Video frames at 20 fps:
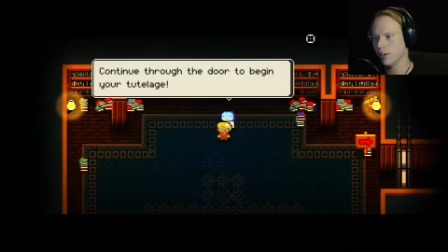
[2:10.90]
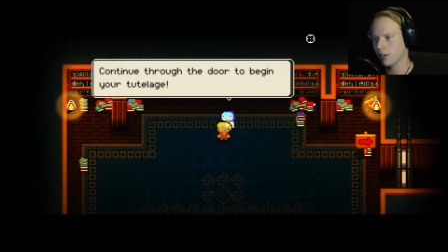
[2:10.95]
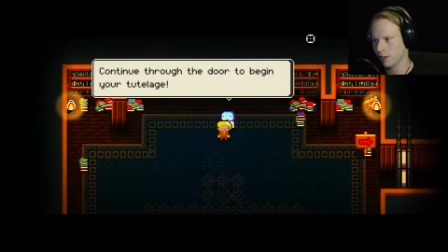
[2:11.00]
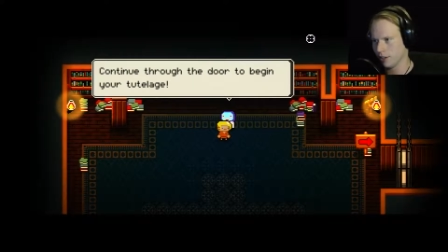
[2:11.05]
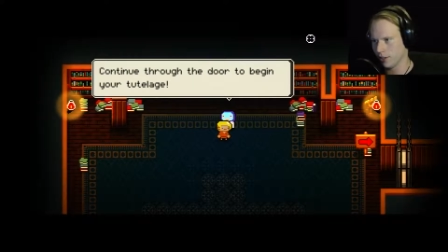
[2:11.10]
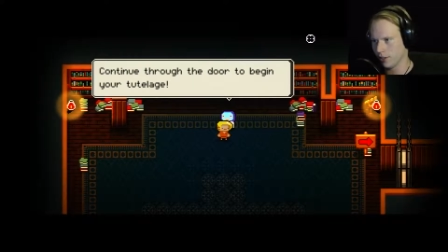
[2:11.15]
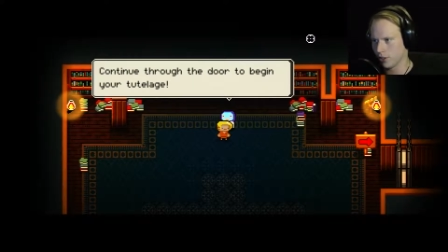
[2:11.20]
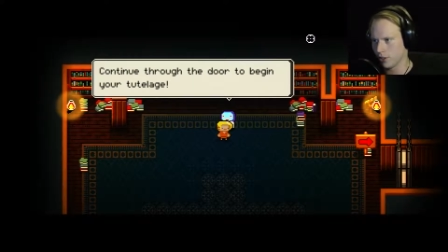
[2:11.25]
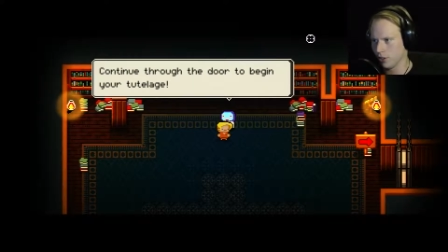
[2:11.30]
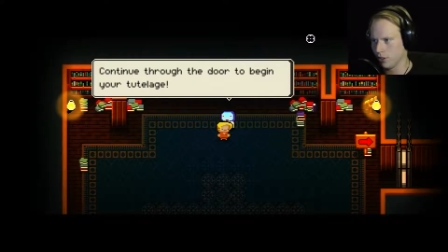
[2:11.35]

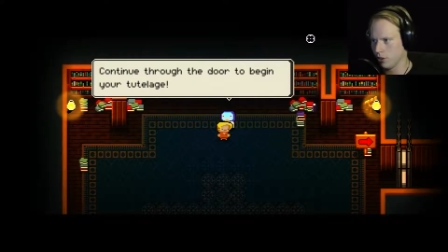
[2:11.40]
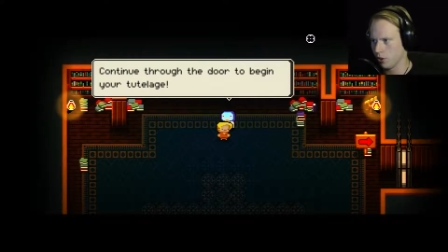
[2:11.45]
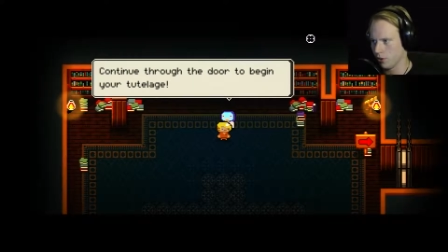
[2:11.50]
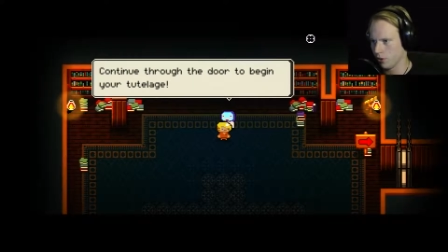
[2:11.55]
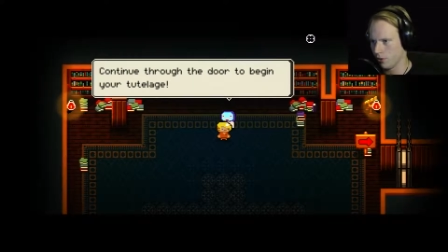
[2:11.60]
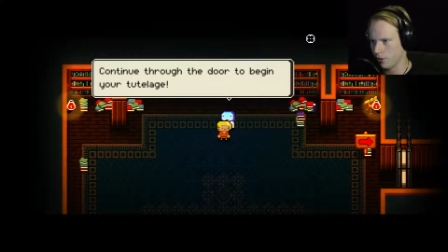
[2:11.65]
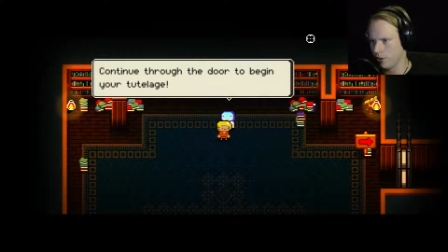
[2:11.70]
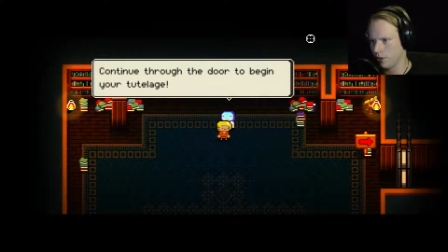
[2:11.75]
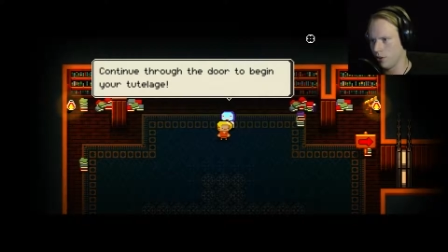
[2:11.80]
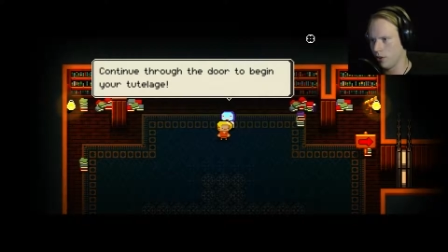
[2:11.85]
Continue
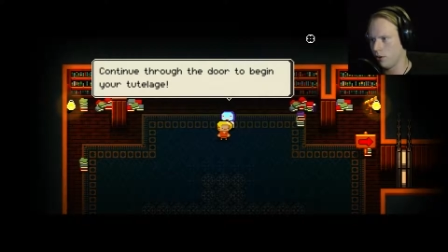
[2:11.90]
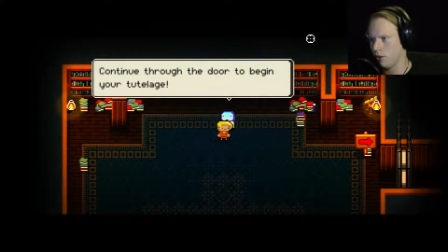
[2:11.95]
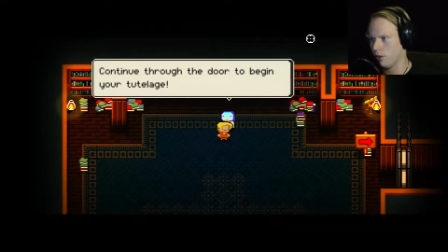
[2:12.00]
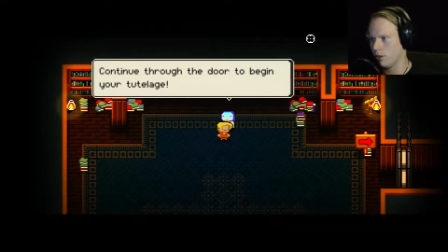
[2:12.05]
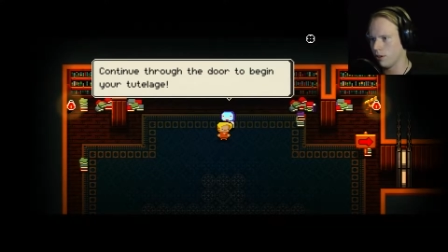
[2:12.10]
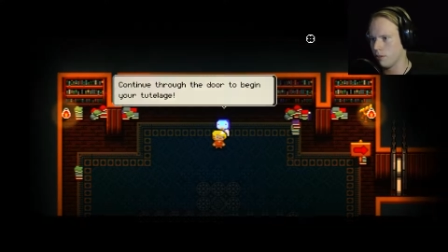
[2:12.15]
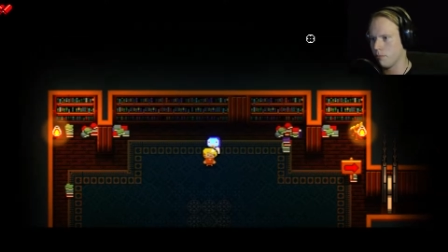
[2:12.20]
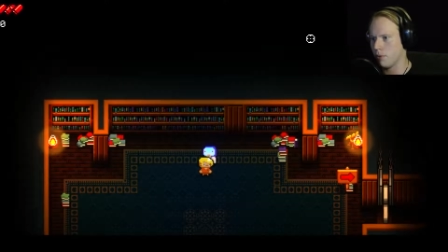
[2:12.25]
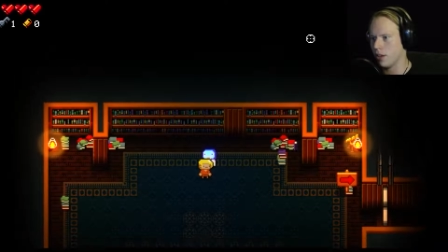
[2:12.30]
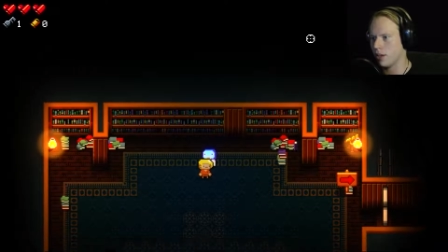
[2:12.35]
through the
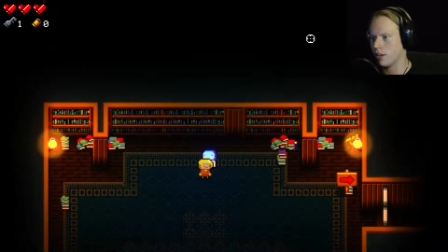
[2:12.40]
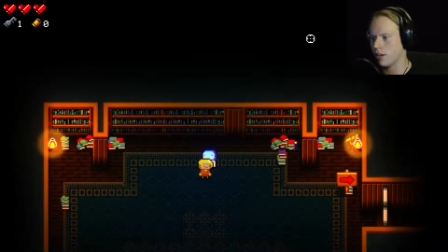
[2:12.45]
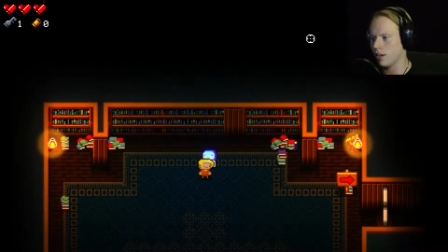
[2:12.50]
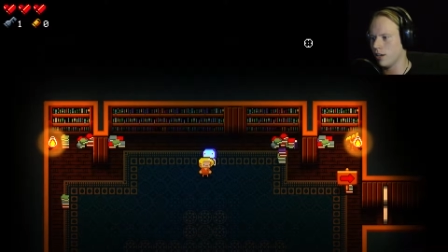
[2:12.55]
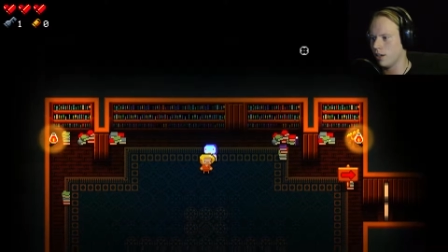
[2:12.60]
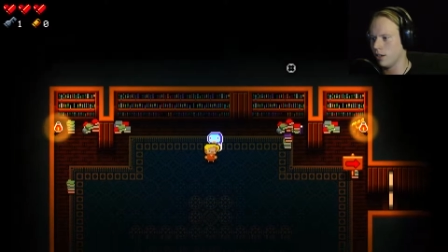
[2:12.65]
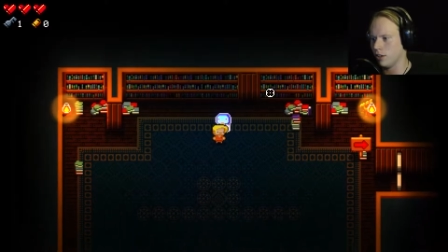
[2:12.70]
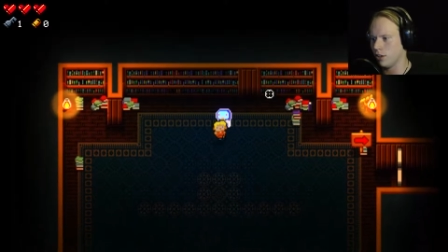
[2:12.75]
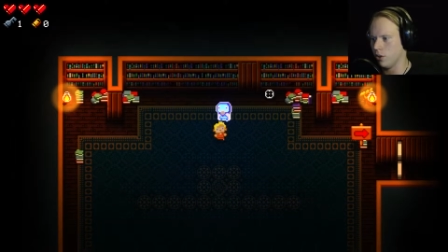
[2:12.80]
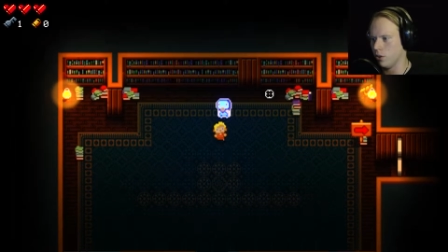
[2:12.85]
door to
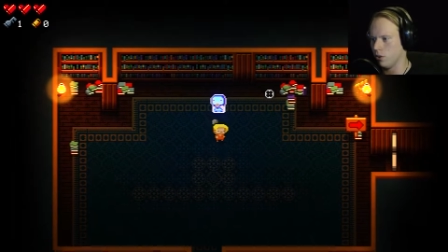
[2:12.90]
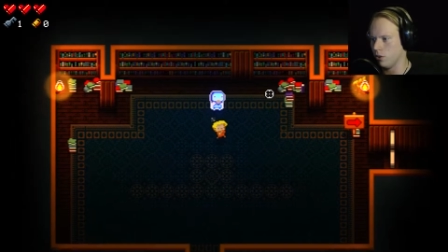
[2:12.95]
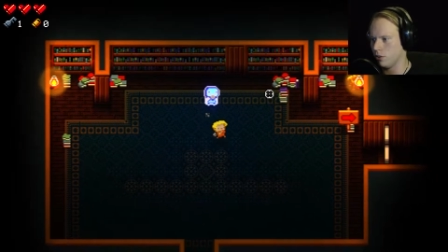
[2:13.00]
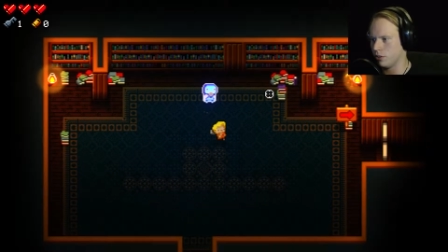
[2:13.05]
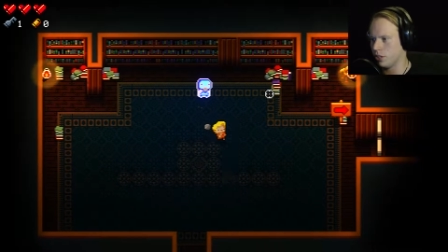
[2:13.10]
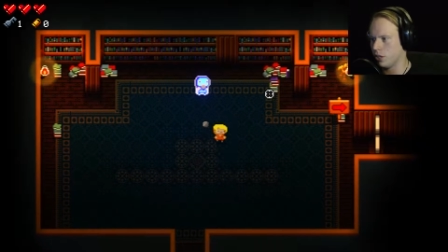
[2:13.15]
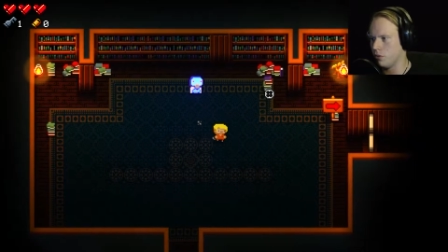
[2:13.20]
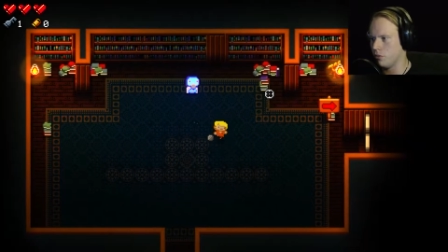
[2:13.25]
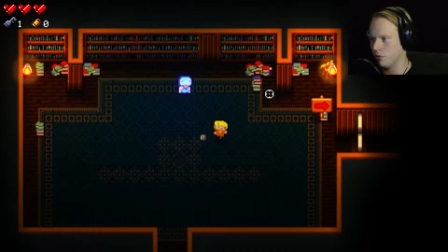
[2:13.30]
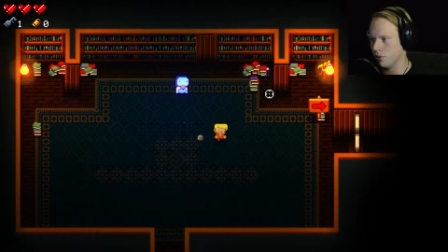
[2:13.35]
begin your
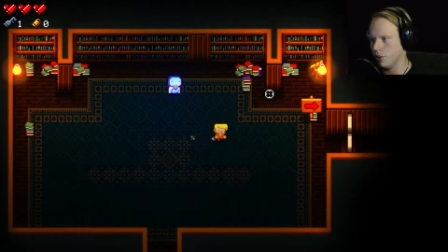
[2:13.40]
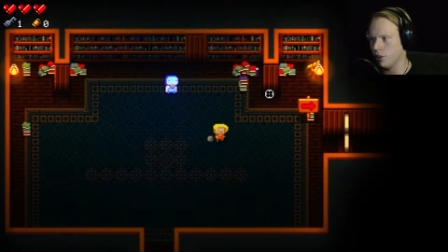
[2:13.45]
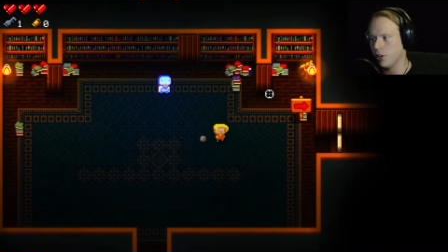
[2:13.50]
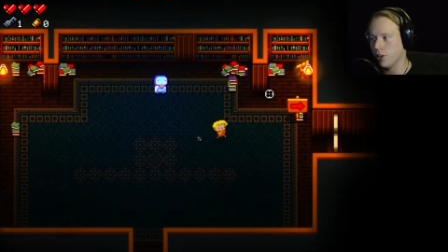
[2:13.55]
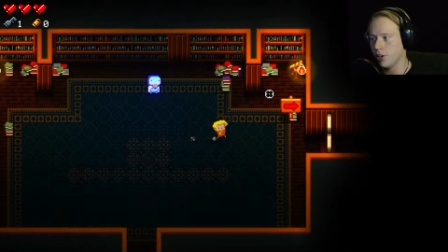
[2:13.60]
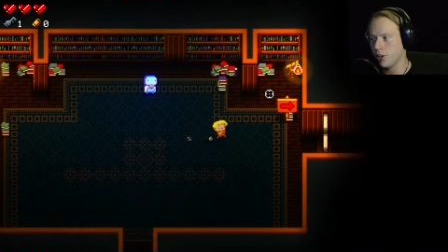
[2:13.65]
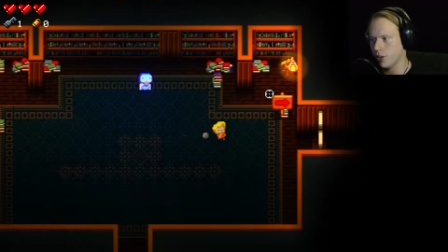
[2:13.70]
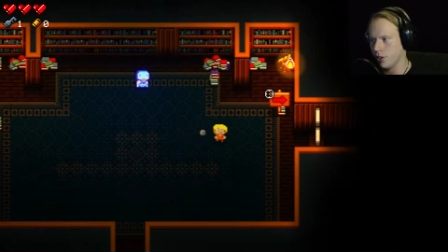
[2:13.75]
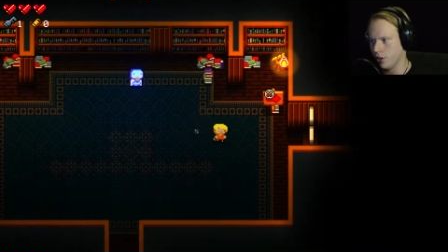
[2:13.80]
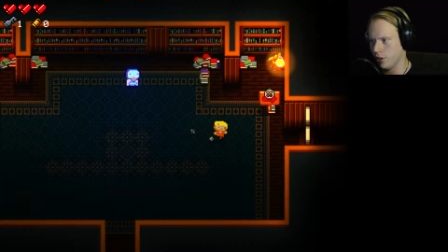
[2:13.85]

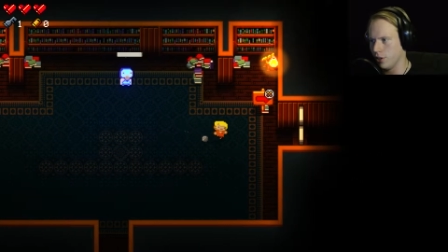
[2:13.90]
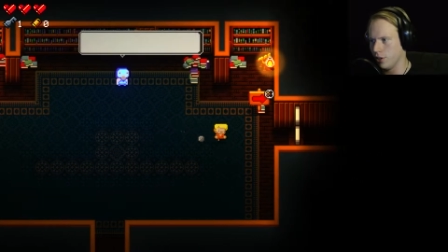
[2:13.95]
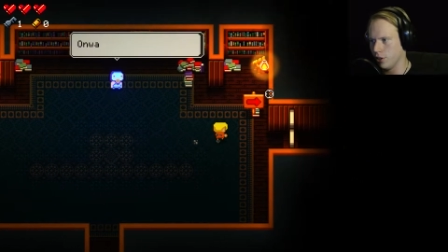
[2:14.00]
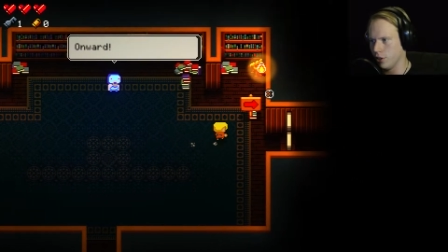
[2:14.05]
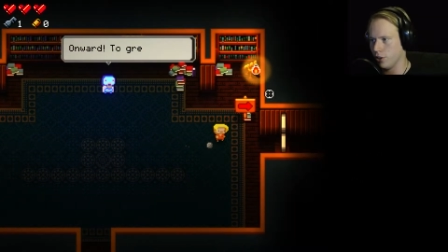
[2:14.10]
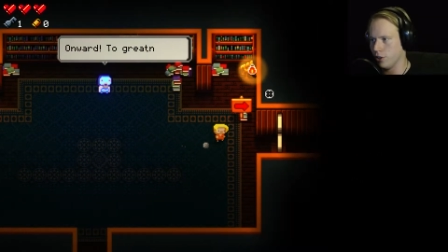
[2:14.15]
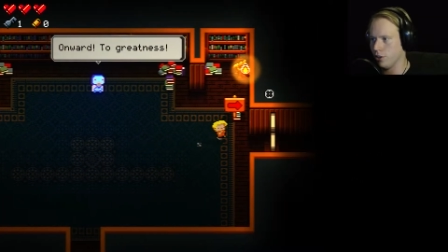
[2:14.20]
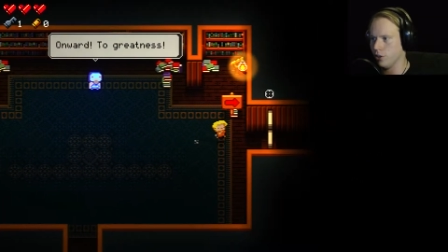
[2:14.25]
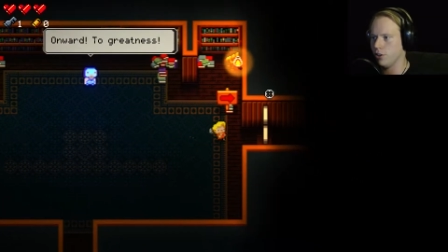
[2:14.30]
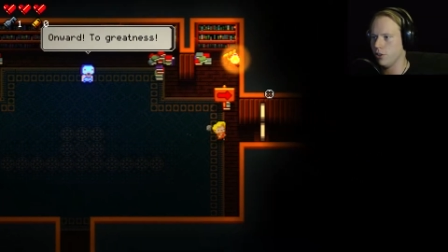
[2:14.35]

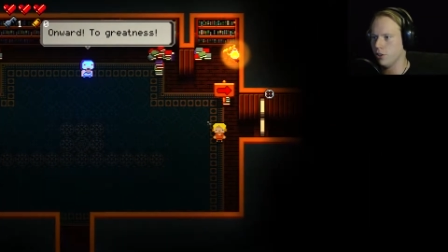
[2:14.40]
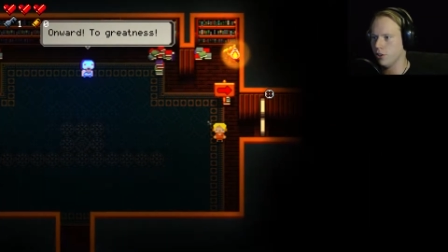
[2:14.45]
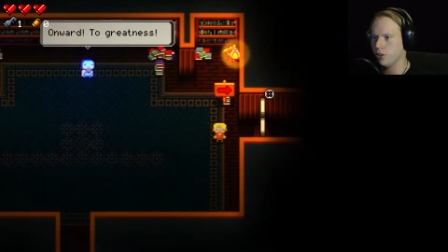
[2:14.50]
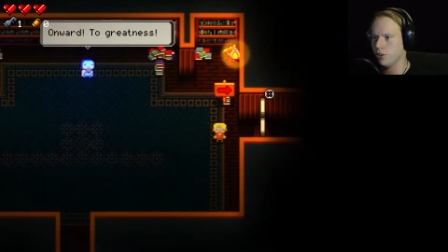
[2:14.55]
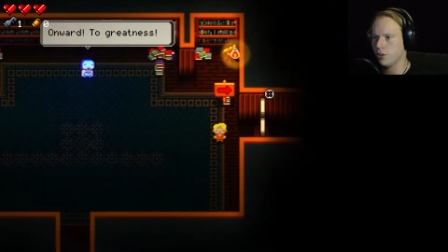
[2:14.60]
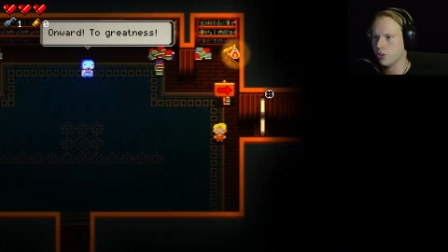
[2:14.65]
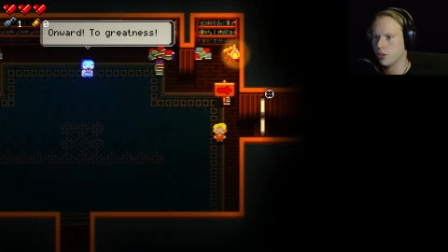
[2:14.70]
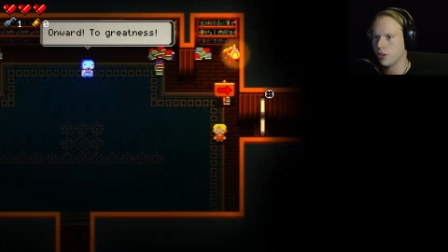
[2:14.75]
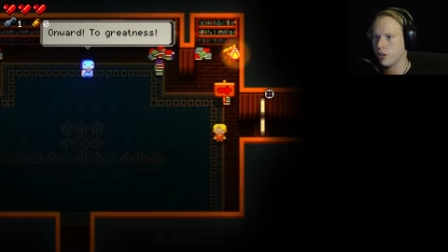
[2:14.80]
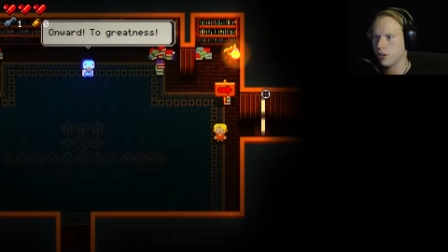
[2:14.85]

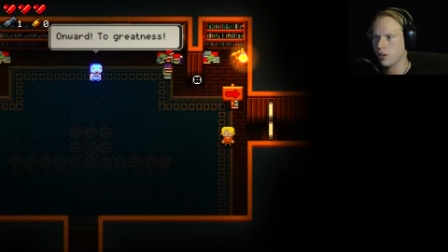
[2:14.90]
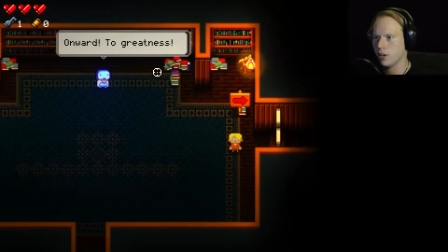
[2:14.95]
tutelage.